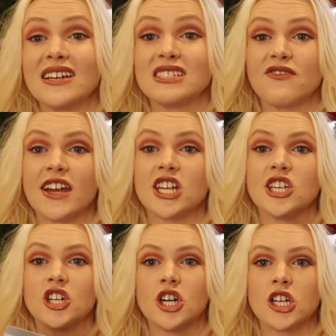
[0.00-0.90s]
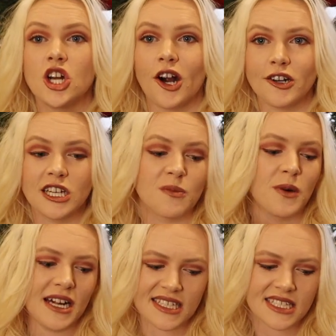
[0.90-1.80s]
yet to find a good garlic
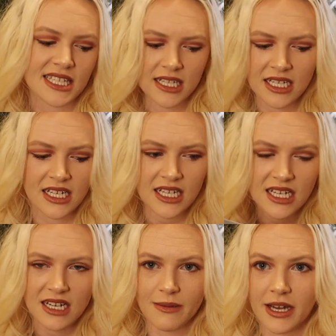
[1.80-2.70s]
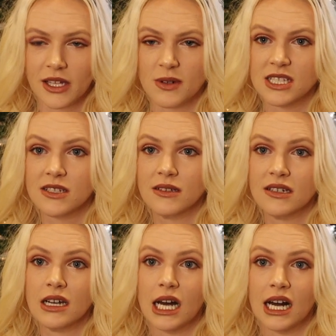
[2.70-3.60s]
press. My other ones
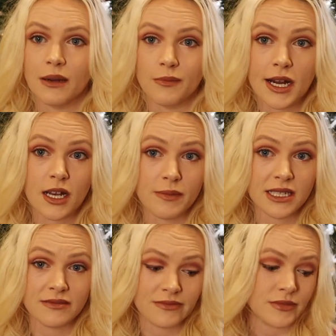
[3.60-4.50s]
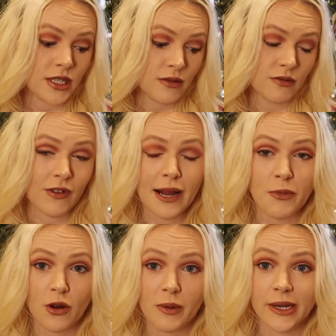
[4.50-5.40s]
uh, break on me. So Ryan
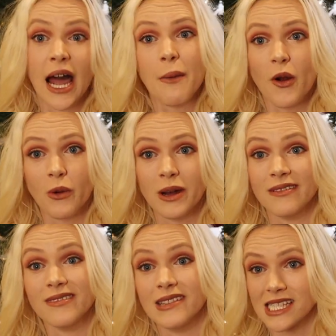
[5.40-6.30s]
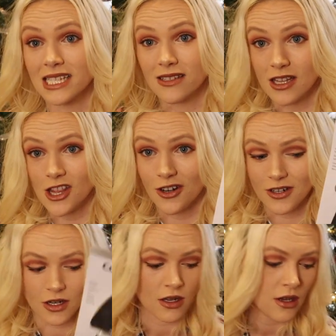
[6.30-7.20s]
broke one, I broke one. This is the
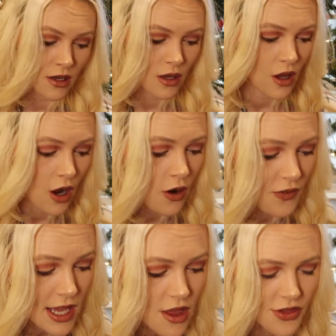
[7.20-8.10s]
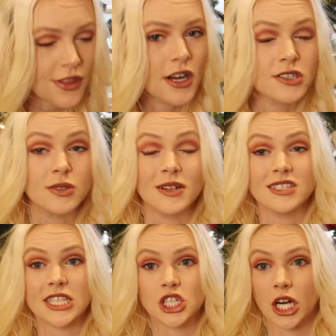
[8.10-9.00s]
third. Hopefully third
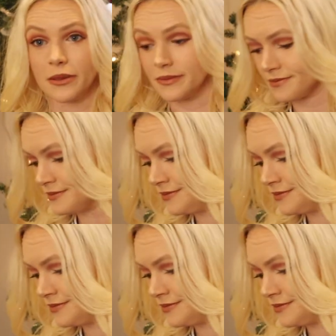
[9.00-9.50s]
one's the charm.